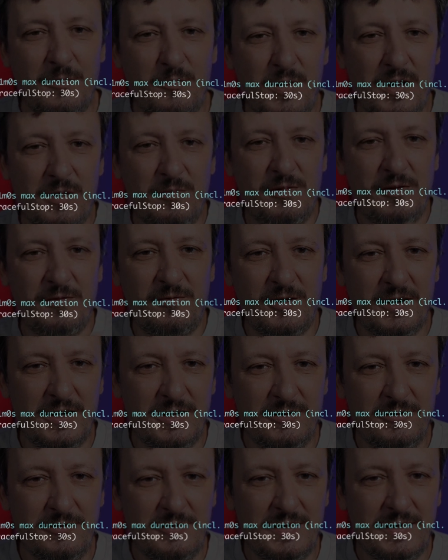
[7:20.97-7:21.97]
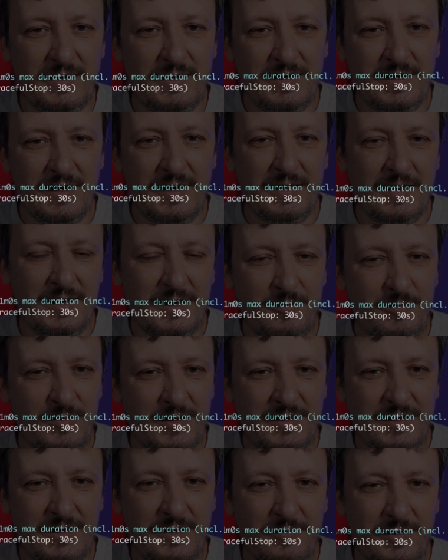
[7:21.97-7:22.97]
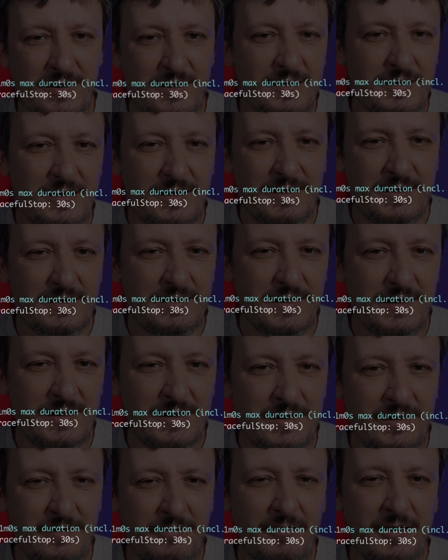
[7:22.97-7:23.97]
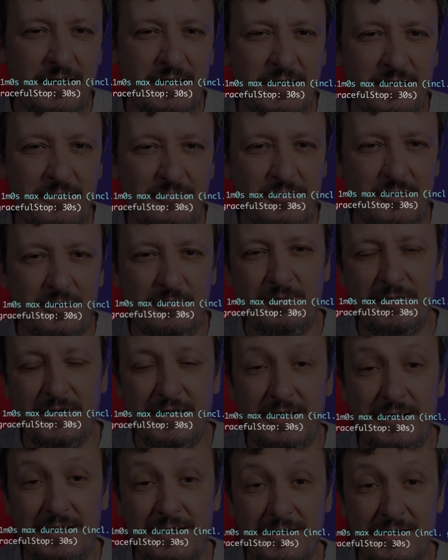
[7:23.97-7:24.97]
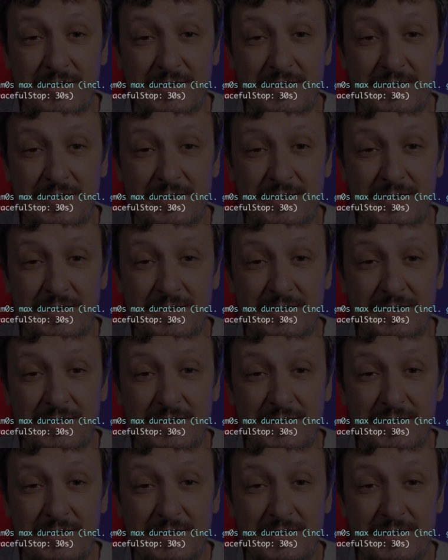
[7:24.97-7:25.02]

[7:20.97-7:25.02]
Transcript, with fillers: But before I do that, let me see whether there is anything waiting for me in